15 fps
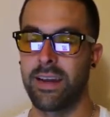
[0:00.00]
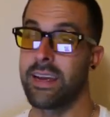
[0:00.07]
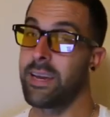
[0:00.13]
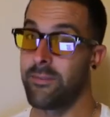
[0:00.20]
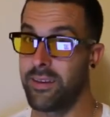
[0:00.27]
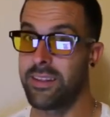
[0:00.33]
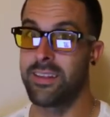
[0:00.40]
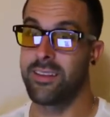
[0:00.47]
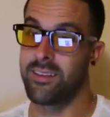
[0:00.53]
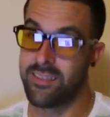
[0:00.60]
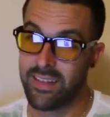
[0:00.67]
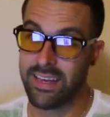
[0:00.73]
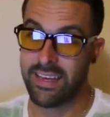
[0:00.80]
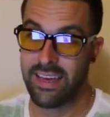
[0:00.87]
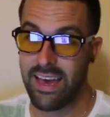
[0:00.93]
kind of giving it the
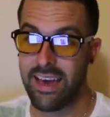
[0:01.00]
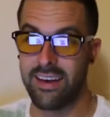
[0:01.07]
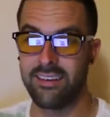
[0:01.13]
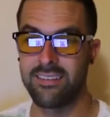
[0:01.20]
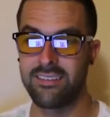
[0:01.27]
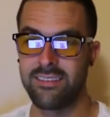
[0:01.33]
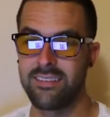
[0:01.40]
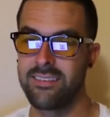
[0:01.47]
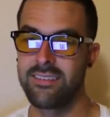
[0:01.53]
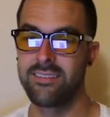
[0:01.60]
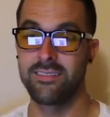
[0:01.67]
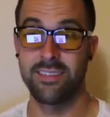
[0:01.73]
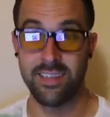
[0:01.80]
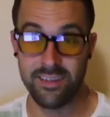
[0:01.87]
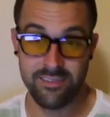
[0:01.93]
little like, yeah,
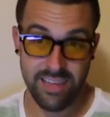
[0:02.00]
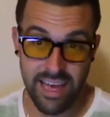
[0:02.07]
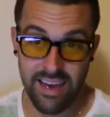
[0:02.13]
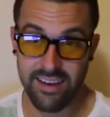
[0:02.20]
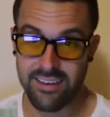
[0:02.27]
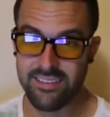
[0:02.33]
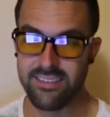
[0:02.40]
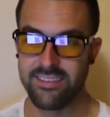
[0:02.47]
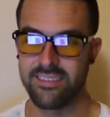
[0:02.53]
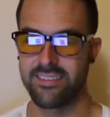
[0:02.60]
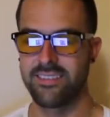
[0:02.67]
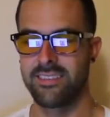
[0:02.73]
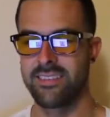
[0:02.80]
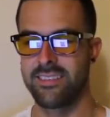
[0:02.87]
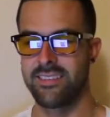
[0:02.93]
yeah.
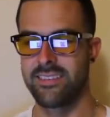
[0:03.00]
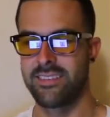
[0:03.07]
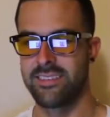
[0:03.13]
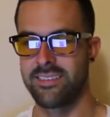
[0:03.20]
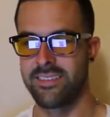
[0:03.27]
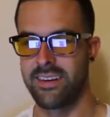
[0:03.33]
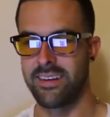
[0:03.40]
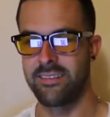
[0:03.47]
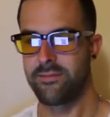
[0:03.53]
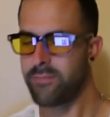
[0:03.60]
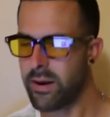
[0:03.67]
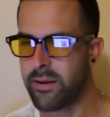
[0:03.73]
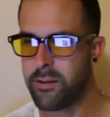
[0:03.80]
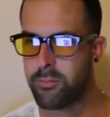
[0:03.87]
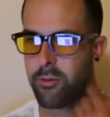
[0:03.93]
All right,
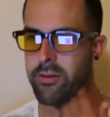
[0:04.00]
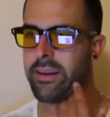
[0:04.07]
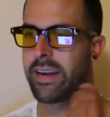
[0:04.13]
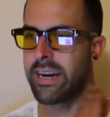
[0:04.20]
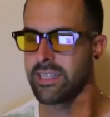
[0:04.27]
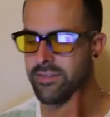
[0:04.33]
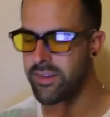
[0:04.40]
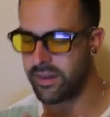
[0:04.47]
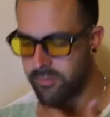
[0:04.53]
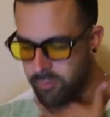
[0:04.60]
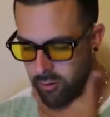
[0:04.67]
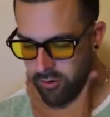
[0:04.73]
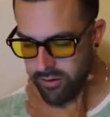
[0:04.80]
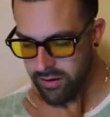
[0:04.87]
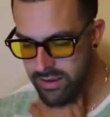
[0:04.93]
very important, guys, very
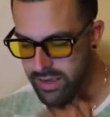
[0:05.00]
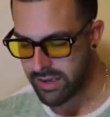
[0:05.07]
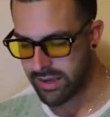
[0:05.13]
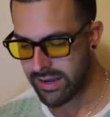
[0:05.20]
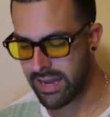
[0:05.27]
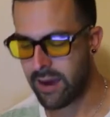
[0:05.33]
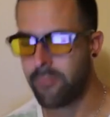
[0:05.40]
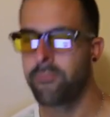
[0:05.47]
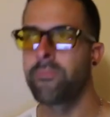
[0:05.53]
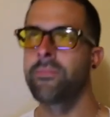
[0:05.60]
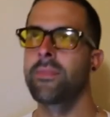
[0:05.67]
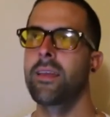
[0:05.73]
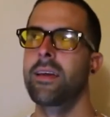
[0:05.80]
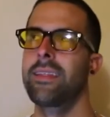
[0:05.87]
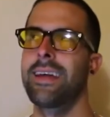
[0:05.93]
important. Now,
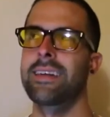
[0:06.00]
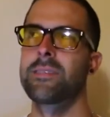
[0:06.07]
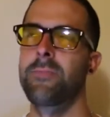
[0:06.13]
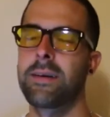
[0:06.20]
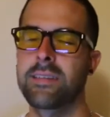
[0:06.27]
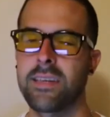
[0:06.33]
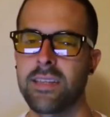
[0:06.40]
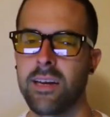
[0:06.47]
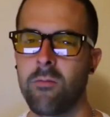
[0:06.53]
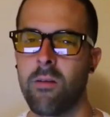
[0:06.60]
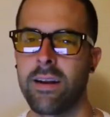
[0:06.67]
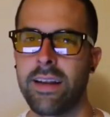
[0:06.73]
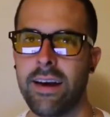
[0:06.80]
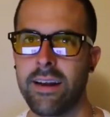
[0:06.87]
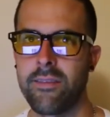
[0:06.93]
that's basically a
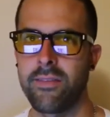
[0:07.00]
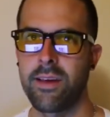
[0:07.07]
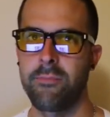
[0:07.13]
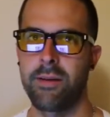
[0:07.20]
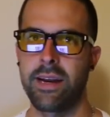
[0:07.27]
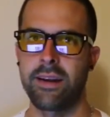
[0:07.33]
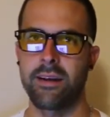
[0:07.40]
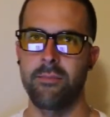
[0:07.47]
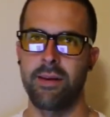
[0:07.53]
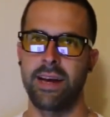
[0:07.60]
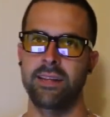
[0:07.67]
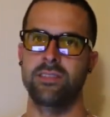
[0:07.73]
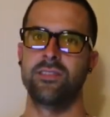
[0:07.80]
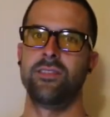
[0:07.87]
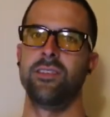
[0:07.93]
rundown of the embedded
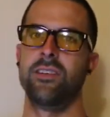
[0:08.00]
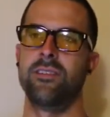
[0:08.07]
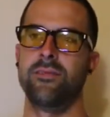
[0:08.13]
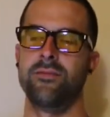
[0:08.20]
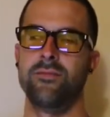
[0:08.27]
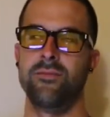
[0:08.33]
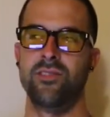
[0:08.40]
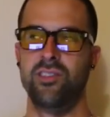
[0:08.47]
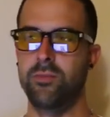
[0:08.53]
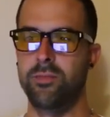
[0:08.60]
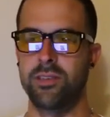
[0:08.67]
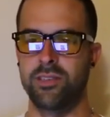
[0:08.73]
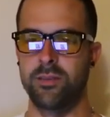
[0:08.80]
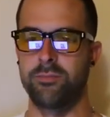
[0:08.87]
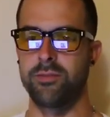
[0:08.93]
commands. They're
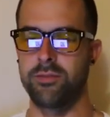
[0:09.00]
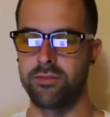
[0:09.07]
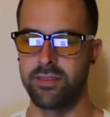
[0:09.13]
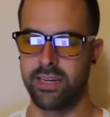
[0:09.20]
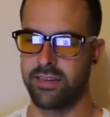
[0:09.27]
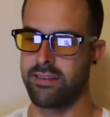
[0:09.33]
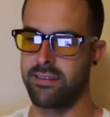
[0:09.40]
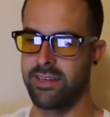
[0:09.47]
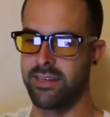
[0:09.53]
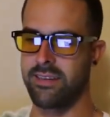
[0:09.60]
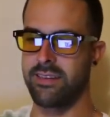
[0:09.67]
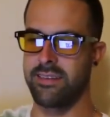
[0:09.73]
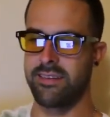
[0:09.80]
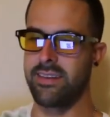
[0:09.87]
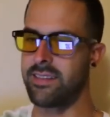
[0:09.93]
super simple, like
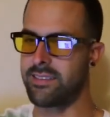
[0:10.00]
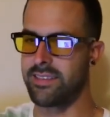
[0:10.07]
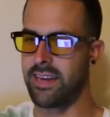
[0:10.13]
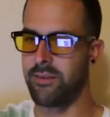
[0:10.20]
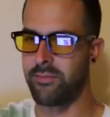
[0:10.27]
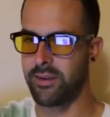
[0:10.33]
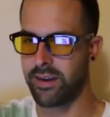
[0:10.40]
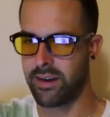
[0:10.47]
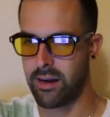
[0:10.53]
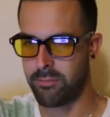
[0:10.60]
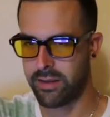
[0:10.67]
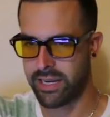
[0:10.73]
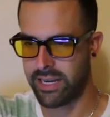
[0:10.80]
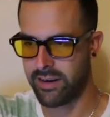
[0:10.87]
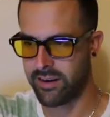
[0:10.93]
it's not very
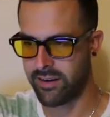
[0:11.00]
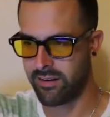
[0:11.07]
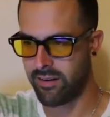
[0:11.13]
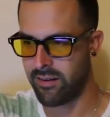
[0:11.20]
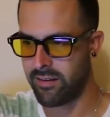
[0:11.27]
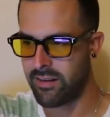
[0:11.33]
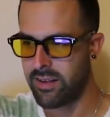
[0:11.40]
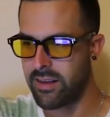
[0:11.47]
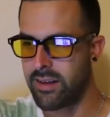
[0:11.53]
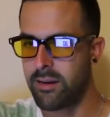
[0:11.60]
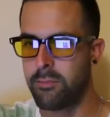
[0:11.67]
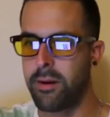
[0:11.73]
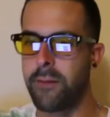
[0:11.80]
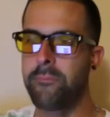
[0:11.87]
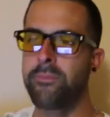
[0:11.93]
complicated at all.
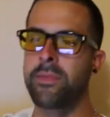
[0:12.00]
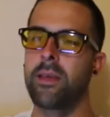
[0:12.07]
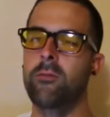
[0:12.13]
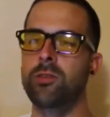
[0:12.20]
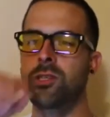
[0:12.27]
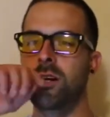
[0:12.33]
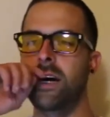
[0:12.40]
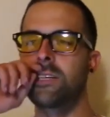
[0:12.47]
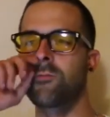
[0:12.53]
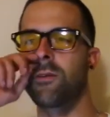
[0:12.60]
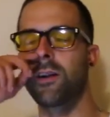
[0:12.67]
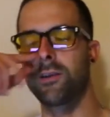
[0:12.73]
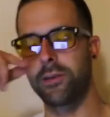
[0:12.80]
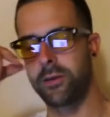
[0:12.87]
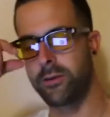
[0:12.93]
But what you guys
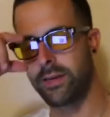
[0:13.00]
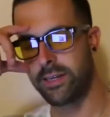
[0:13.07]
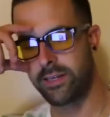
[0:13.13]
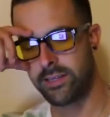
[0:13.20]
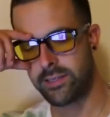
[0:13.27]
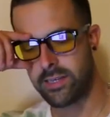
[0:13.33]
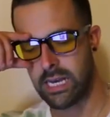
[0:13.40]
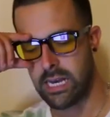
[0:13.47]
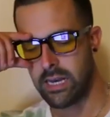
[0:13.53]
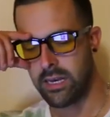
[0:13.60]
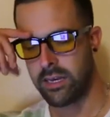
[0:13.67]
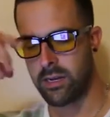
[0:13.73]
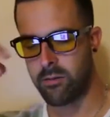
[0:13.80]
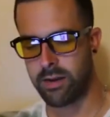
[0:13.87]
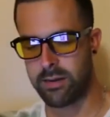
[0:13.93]
want to do is,
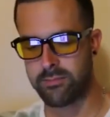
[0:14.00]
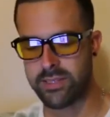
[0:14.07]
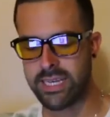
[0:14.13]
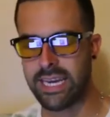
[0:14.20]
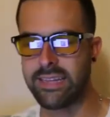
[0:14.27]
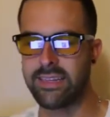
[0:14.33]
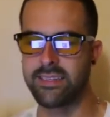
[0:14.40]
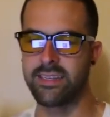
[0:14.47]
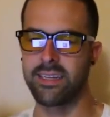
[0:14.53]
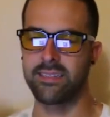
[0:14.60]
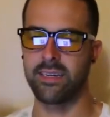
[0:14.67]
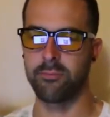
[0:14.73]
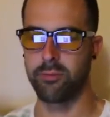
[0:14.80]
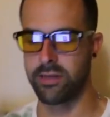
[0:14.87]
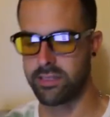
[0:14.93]
when I'm saying these things
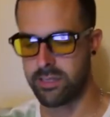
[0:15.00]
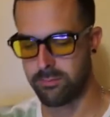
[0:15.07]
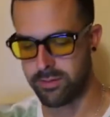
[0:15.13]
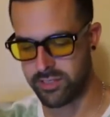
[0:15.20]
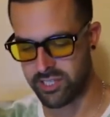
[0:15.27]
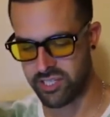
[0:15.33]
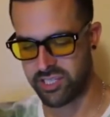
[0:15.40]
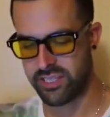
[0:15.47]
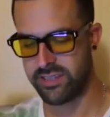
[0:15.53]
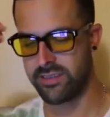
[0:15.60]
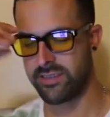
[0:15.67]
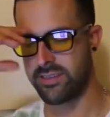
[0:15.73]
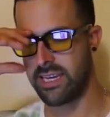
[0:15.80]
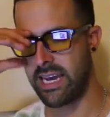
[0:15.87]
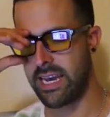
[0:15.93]
like
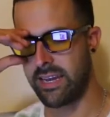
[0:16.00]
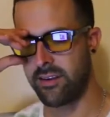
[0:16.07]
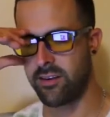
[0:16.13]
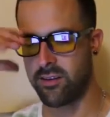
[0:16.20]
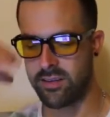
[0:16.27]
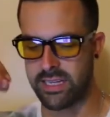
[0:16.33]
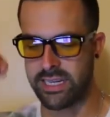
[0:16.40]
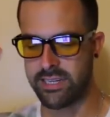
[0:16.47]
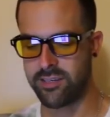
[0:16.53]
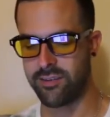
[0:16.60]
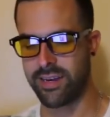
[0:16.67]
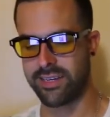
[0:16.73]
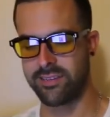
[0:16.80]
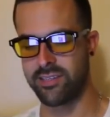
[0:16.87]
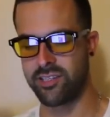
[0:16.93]
presuppositions and lead,
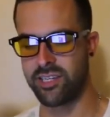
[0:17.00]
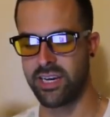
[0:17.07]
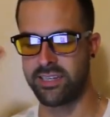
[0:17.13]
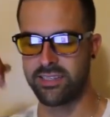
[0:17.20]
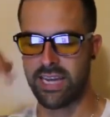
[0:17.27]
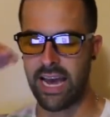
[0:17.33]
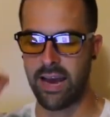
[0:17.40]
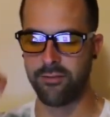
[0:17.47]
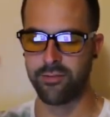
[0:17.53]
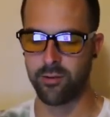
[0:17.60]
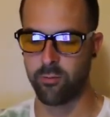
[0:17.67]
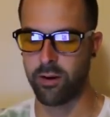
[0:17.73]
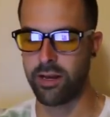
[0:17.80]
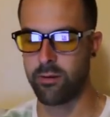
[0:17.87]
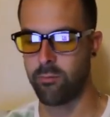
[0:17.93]
direct, suggest, after,
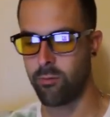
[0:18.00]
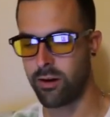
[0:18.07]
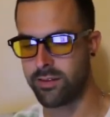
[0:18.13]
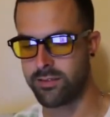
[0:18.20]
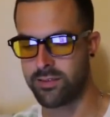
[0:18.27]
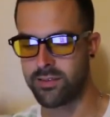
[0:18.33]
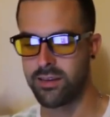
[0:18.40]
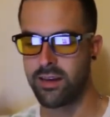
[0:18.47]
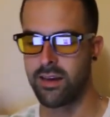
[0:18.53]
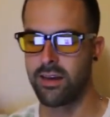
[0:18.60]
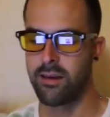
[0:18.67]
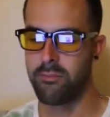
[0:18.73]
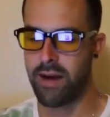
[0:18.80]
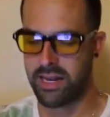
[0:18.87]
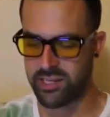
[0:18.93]
when, once,
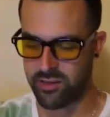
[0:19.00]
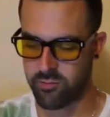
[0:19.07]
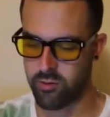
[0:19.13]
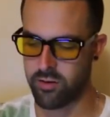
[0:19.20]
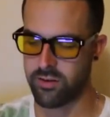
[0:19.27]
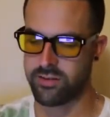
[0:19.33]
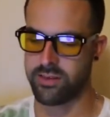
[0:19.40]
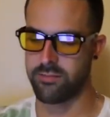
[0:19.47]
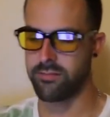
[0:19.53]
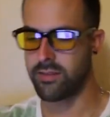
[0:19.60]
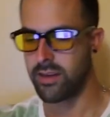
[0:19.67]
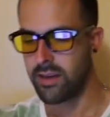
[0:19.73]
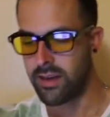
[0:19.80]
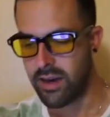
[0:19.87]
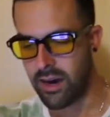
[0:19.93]
magic words,
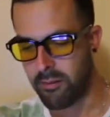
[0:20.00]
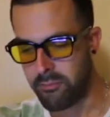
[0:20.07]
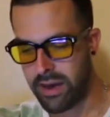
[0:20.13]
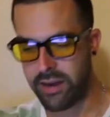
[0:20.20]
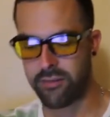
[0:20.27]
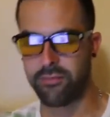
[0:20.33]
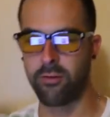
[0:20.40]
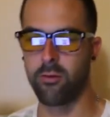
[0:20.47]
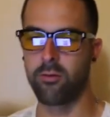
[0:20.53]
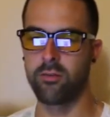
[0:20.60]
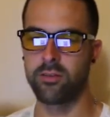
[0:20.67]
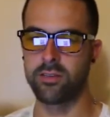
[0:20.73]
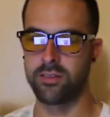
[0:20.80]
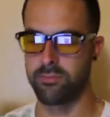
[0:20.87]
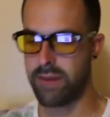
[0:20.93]

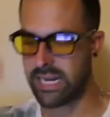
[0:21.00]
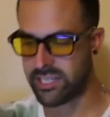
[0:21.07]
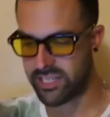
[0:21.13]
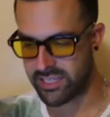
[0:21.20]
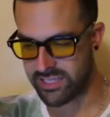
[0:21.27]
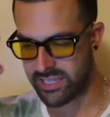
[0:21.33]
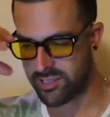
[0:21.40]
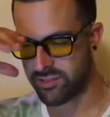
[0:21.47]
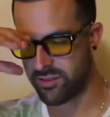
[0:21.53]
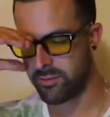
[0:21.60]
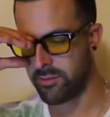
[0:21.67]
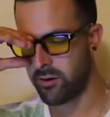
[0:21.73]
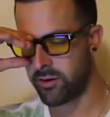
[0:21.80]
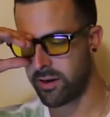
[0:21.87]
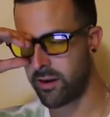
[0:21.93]
metaphors, matching sensory
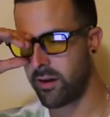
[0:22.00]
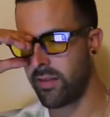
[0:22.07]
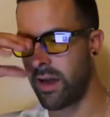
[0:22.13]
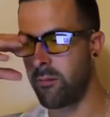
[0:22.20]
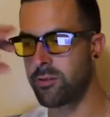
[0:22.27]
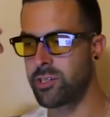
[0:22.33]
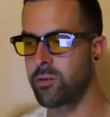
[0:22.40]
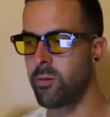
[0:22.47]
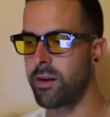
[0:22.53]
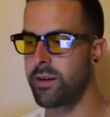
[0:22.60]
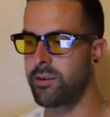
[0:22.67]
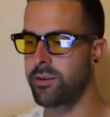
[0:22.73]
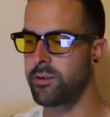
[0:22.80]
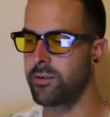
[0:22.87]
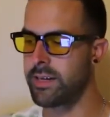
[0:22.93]
mode and all that, what you want
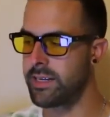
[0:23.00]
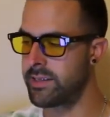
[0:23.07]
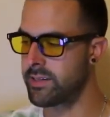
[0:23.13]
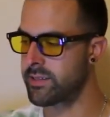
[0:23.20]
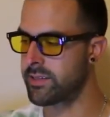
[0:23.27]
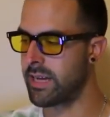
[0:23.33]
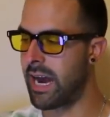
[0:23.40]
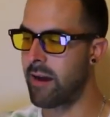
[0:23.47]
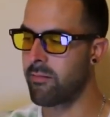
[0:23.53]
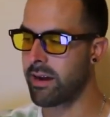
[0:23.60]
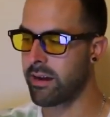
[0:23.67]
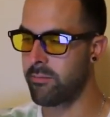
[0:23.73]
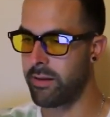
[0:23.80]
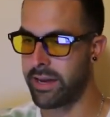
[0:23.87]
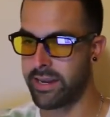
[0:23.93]
to do is, I
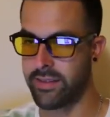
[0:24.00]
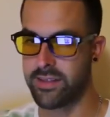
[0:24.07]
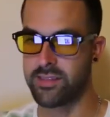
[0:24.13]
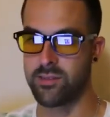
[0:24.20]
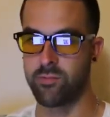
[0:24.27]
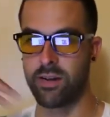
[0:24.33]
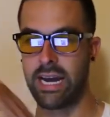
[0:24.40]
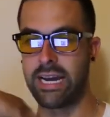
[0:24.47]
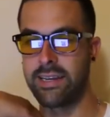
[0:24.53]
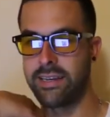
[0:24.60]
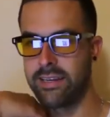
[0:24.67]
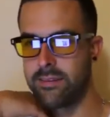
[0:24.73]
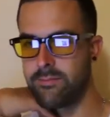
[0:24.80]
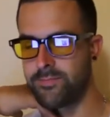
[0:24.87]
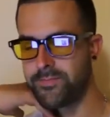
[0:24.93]
recommend, and this is what I
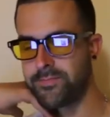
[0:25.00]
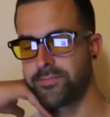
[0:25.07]
did,